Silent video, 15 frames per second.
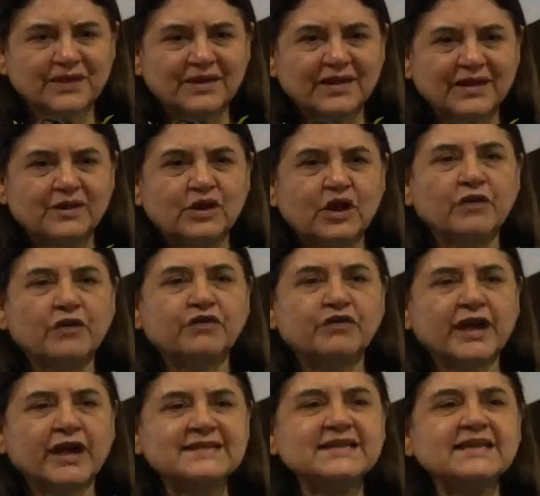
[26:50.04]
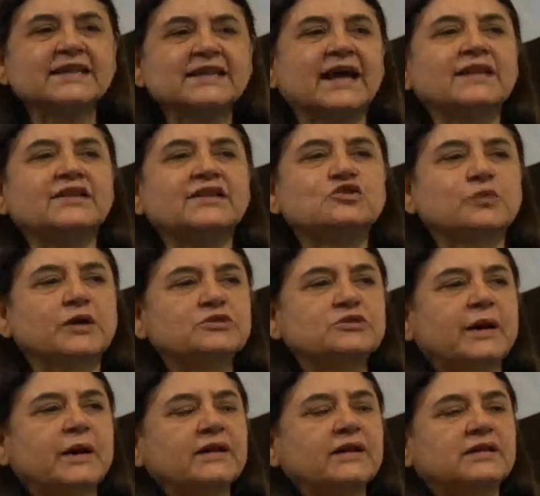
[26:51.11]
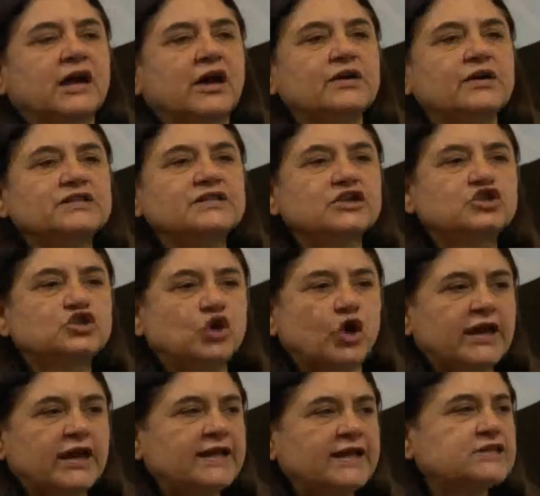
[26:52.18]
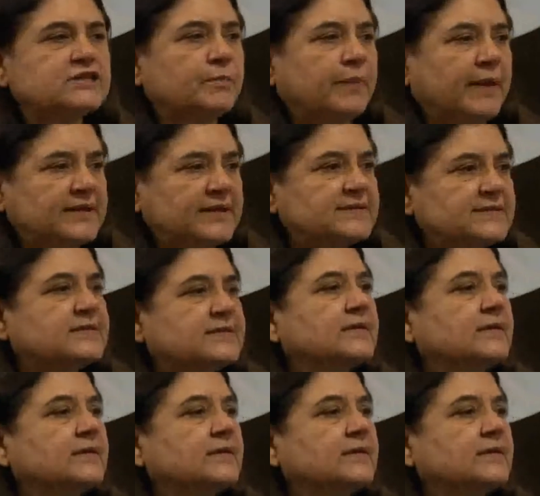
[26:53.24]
Now, forgetting that Swachh Bharat now is a toilet-based